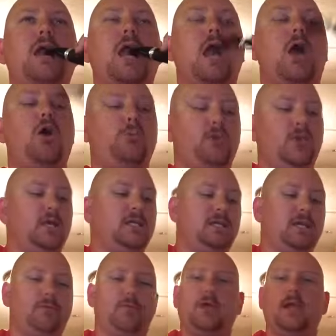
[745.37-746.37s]
I hope you guys
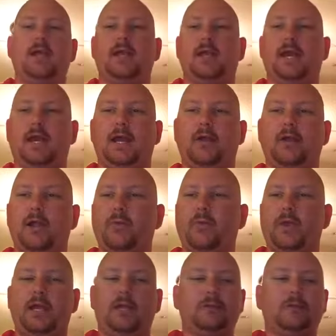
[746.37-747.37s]
have a great had a great
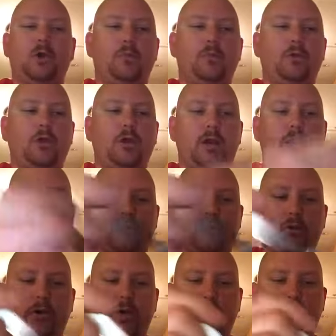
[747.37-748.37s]
week. Hope you're gonna have a
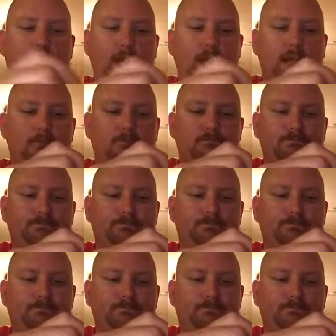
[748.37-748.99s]
great weekend.